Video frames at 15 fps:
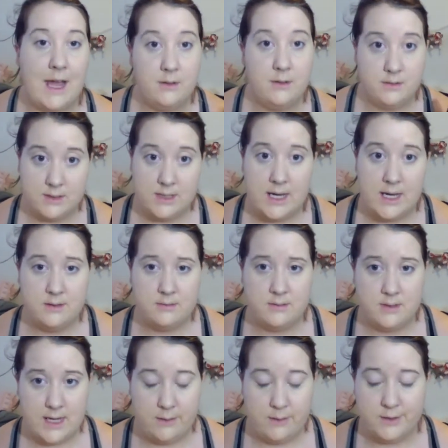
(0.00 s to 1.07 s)
I
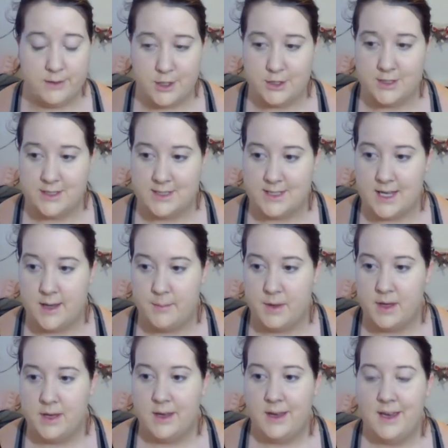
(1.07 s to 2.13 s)
was searching this up.